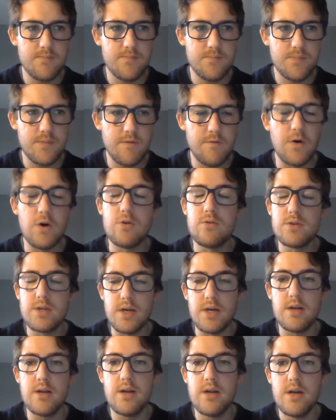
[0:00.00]

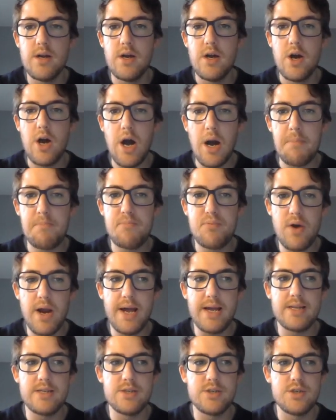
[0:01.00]
folder, our
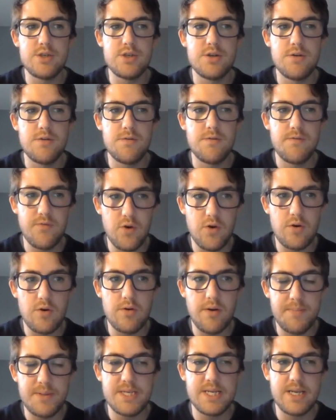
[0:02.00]
branch
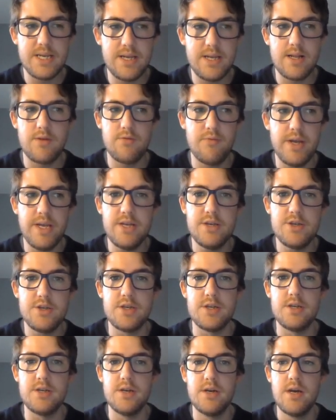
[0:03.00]
for a particular
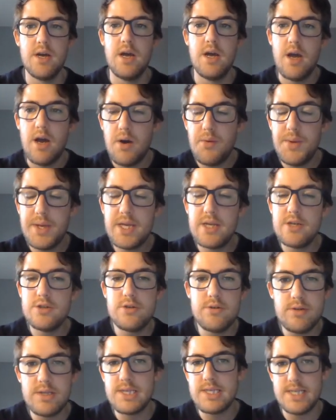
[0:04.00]
region, and we can
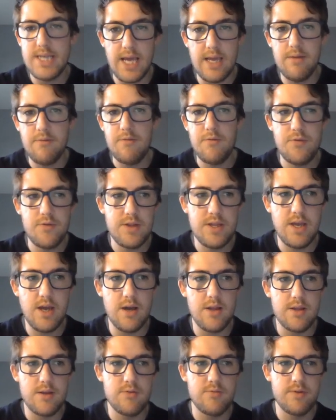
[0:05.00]
do the same for the
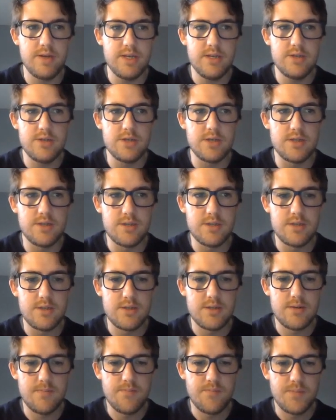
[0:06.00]
other
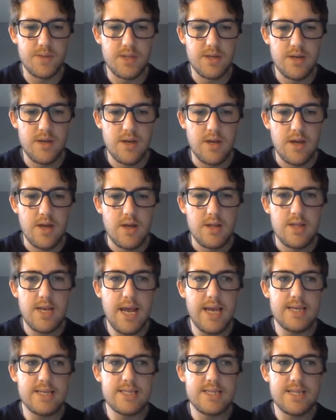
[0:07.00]
regions. The
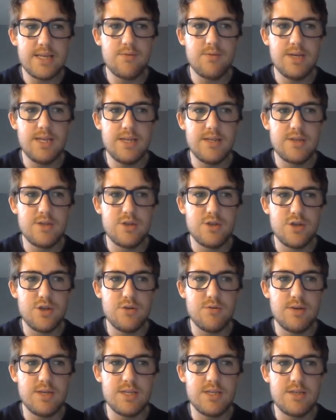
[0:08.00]
next thing we need to
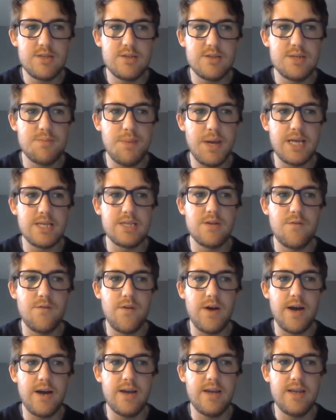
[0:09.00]
do is to
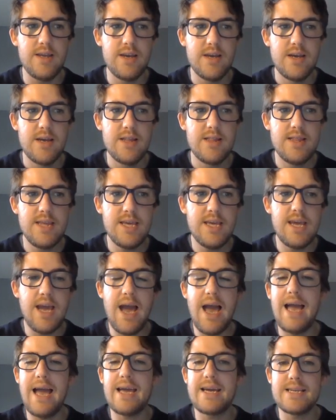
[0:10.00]
specify the
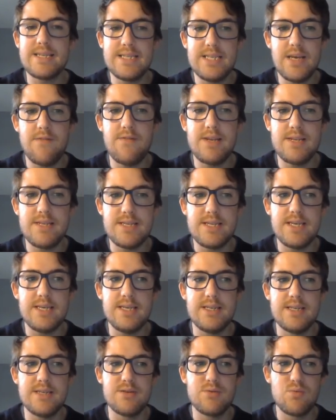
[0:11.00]

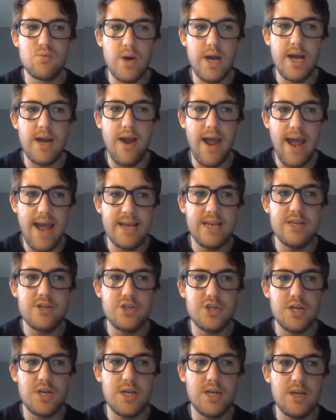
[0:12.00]
activities where
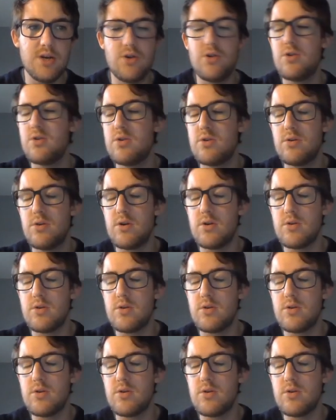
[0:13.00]
energy or